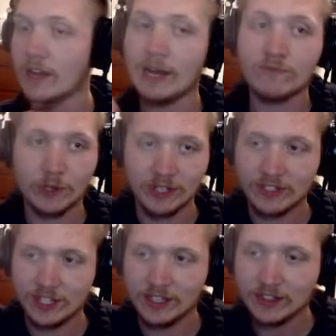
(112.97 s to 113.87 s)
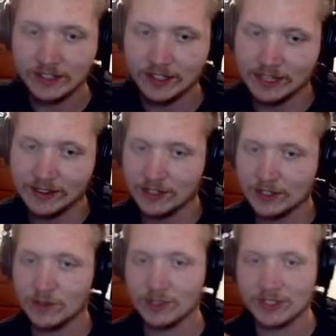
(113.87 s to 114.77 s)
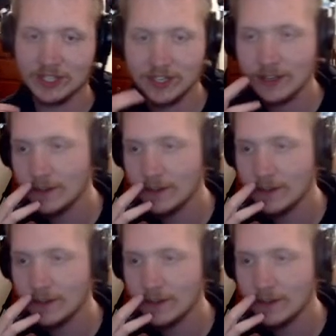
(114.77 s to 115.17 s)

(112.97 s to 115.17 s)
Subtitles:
I'm voting Zeke. Ethan is voting Zeke.